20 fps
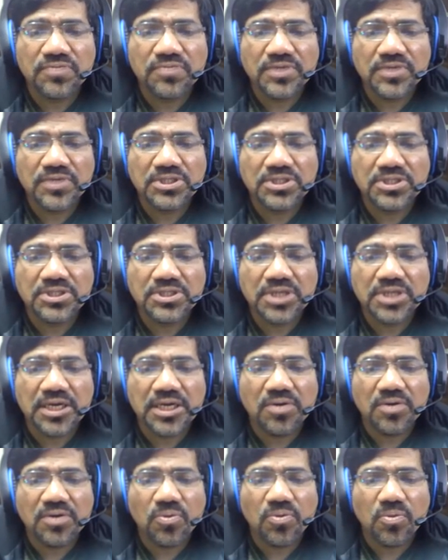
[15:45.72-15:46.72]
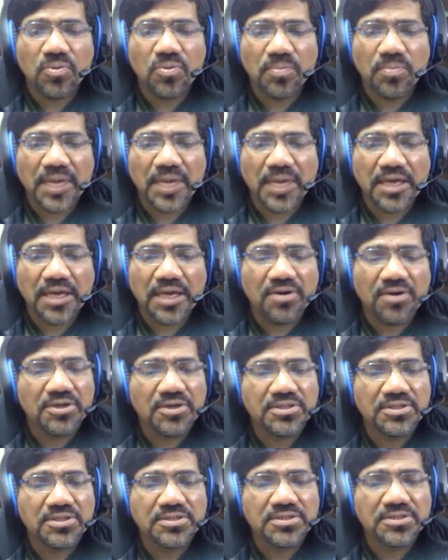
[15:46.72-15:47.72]
words, and oh my God,
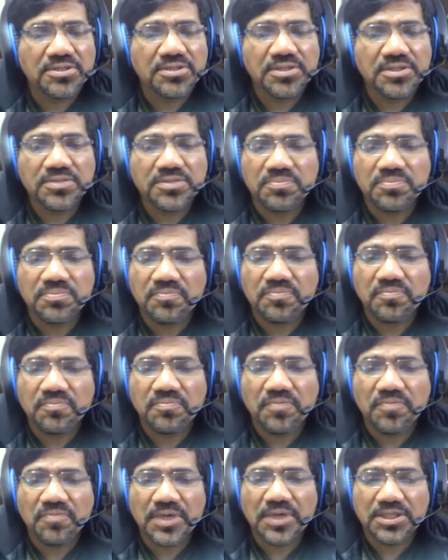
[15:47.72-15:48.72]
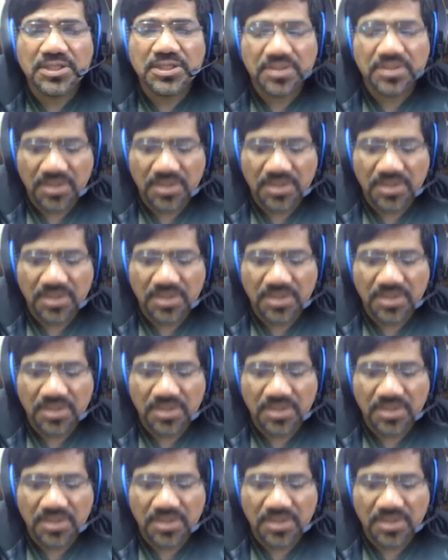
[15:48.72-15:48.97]
this is worth